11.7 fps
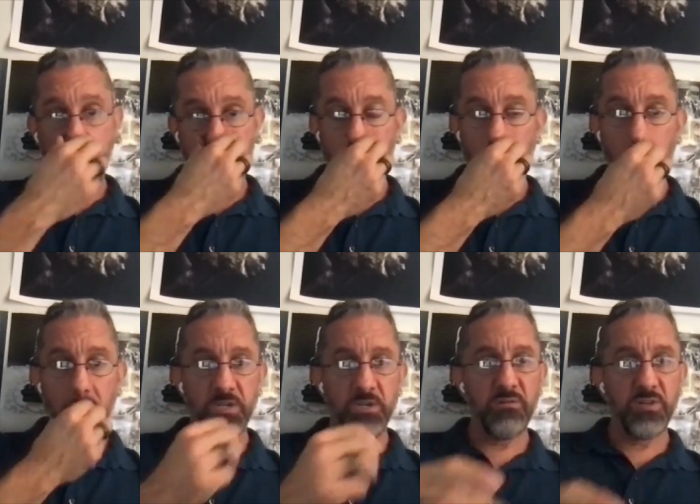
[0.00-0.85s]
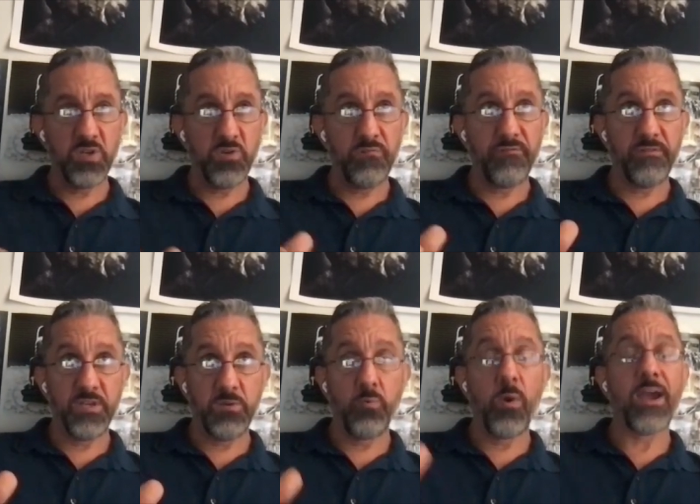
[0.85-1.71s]
you know, do
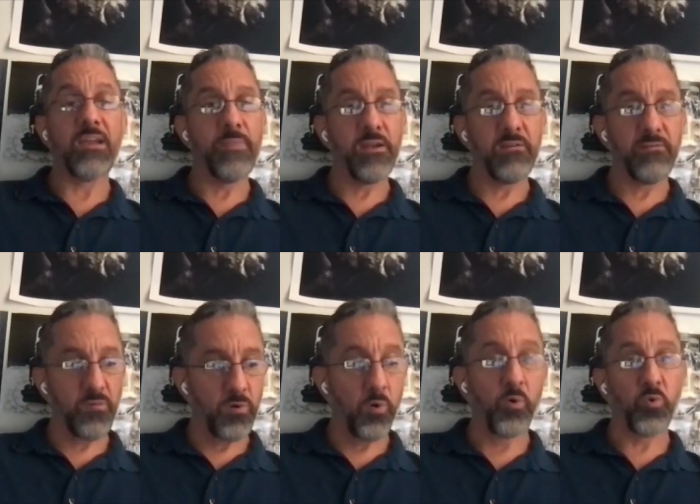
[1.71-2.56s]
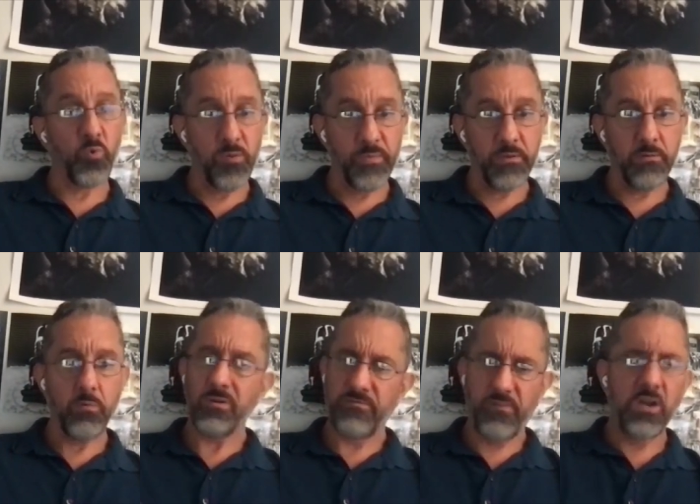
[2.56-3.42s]
you recommend for older women
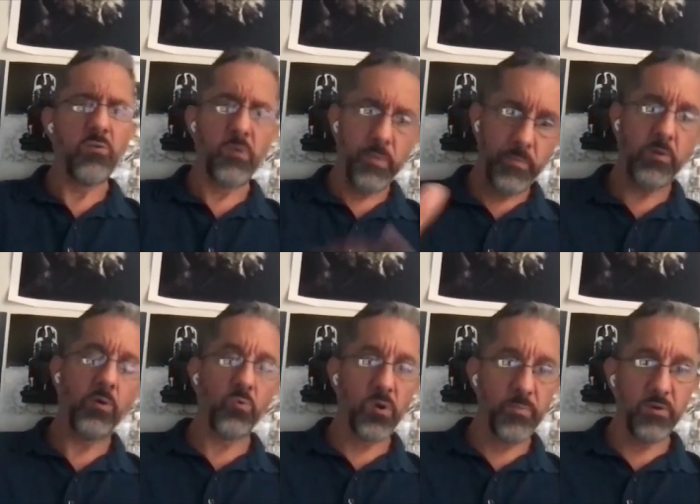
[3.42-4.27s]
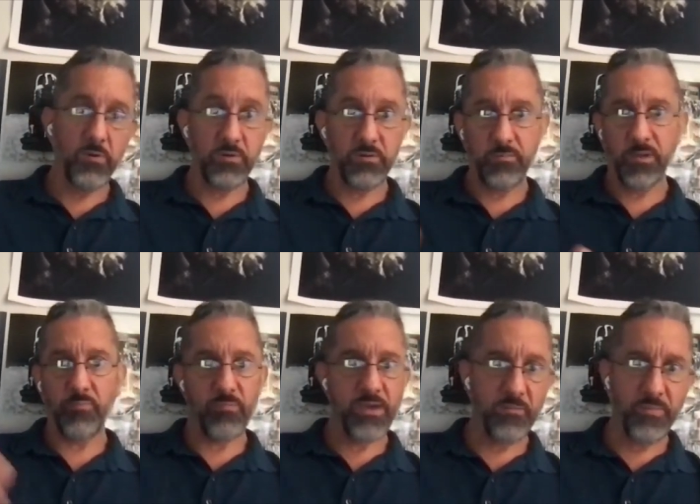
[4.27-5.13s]
or for young women, but older women who are like
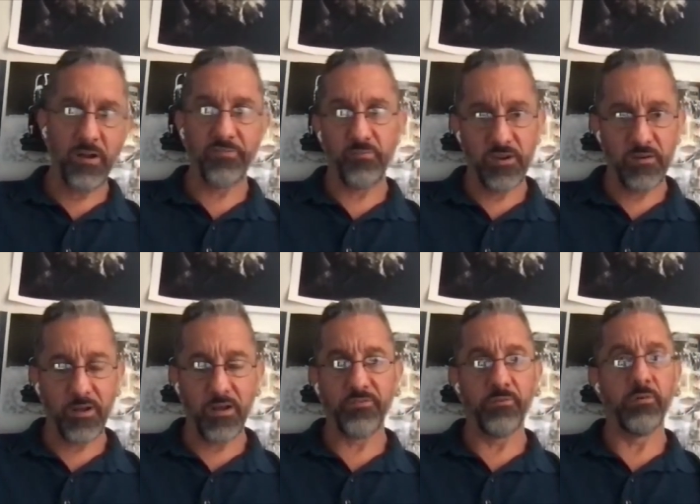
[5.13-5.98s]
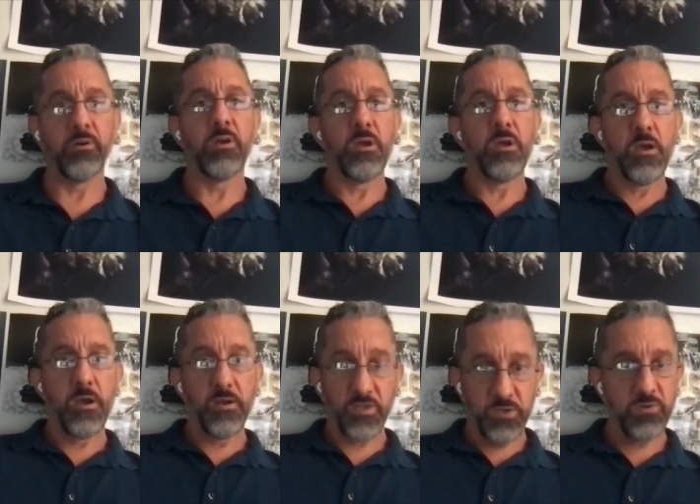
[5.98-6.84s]
premenopausal, menopausal,
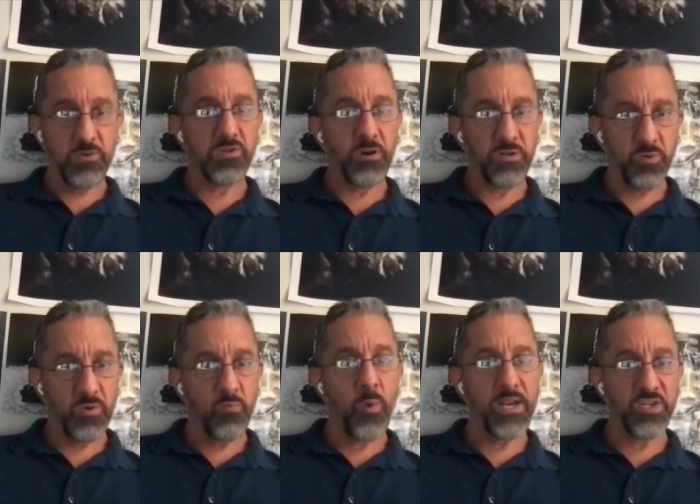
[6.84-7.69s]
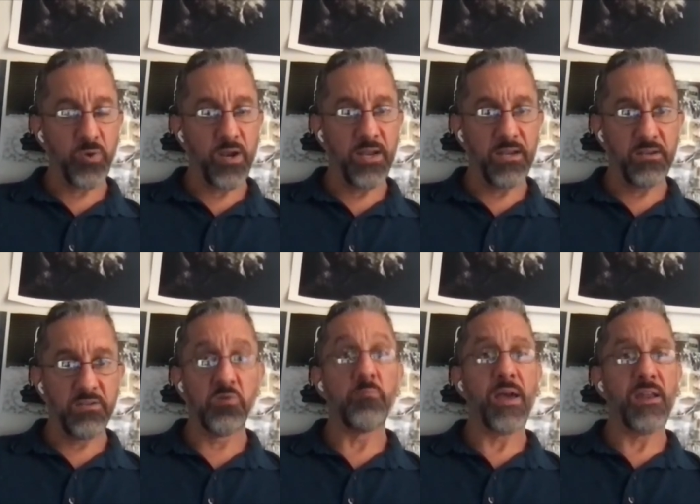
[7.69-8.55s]
to start doing weight training
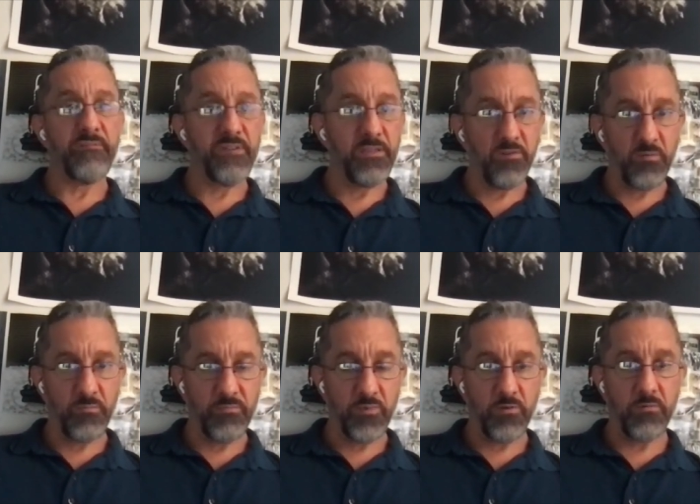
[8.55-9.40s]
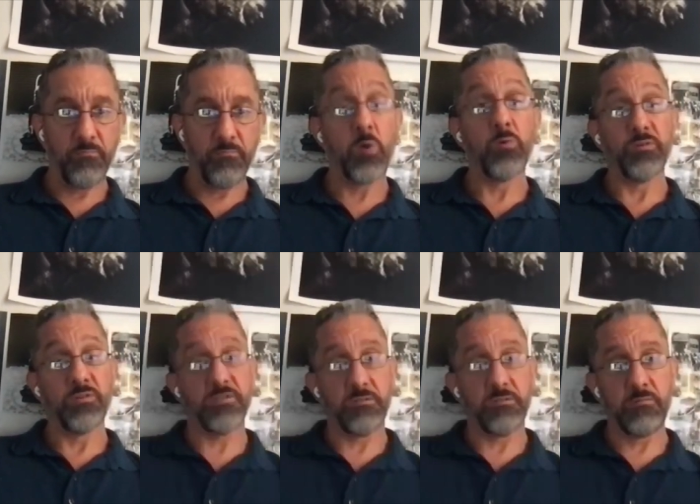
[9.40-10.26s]
to benefit their
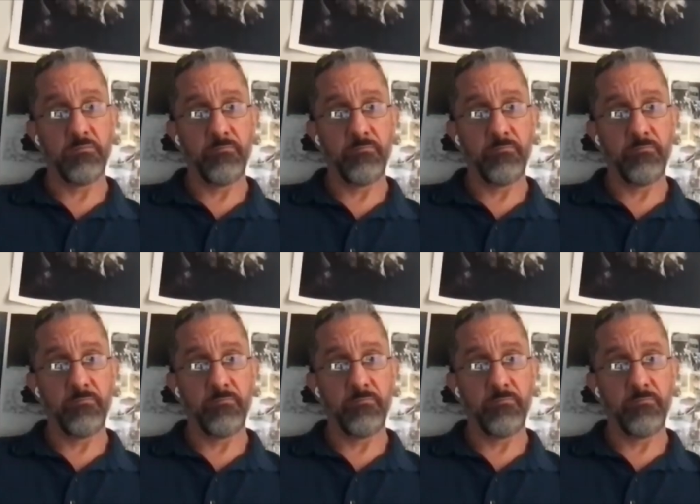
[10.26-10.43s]
bones?